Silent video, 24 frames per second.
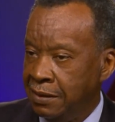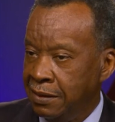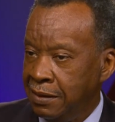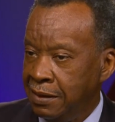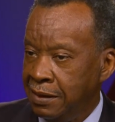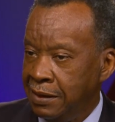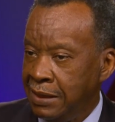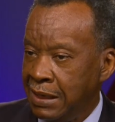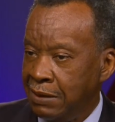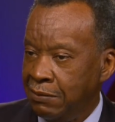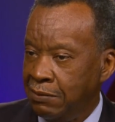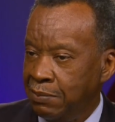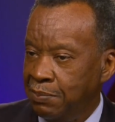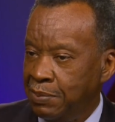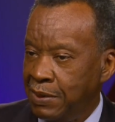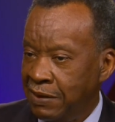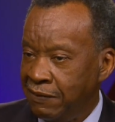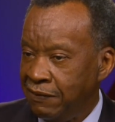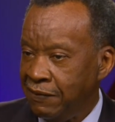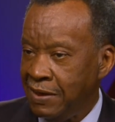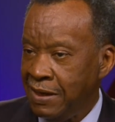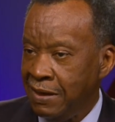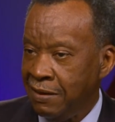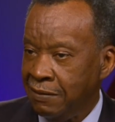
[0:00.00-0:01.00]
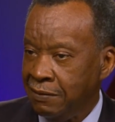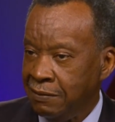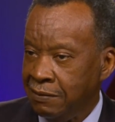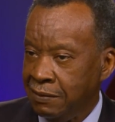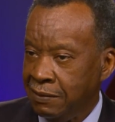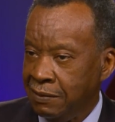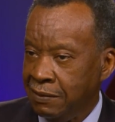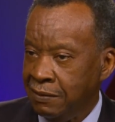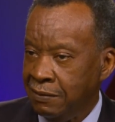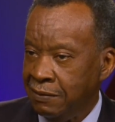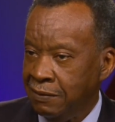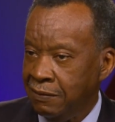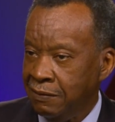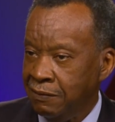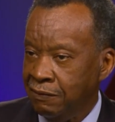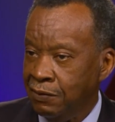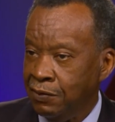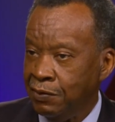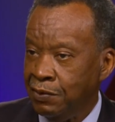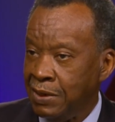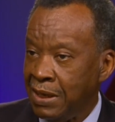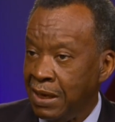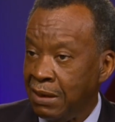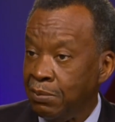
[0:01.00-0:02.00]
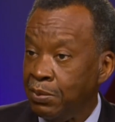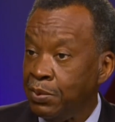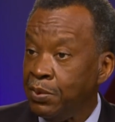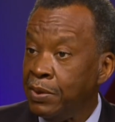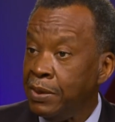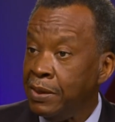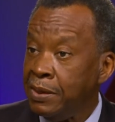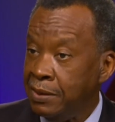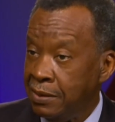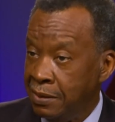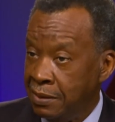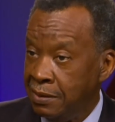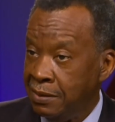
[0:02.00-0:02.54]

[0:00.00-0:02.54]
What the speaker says: And that would pay for our room and our board.